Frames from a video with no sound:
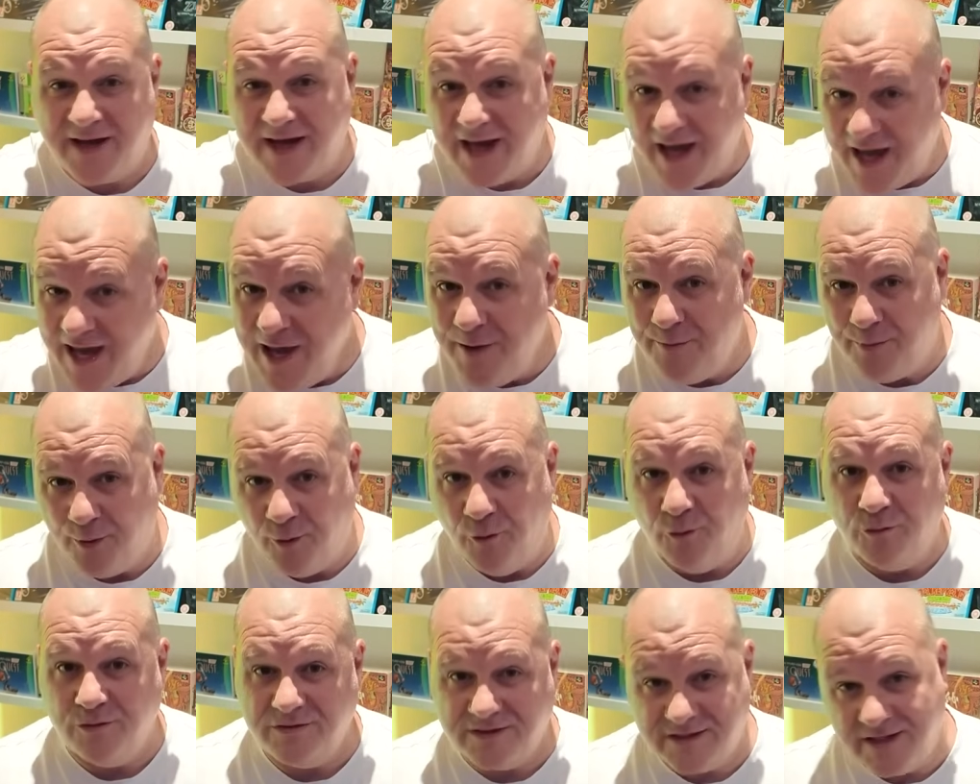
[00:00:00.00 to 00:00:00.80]

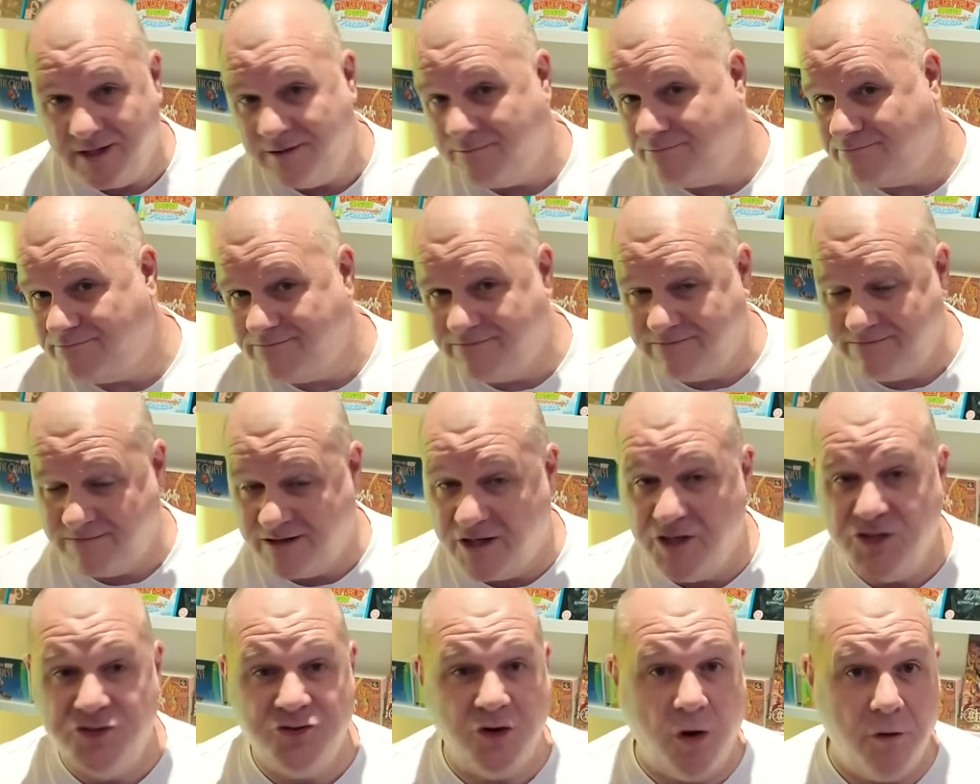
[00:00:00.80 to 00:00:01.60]
keyboard to
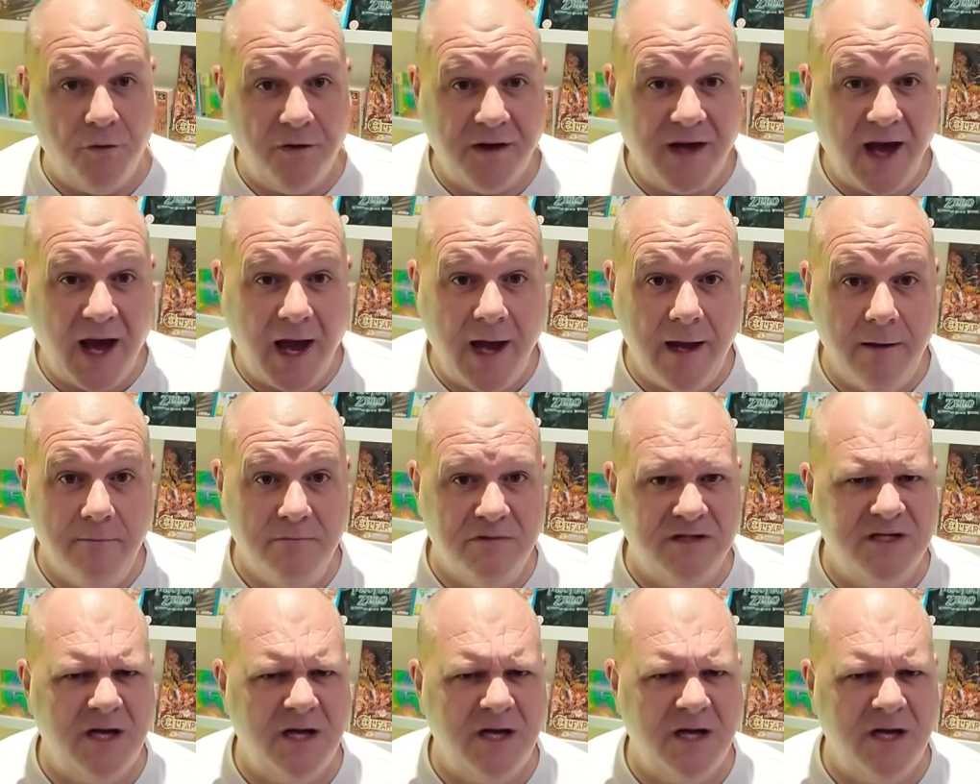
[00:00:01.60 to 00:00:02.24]
control the game.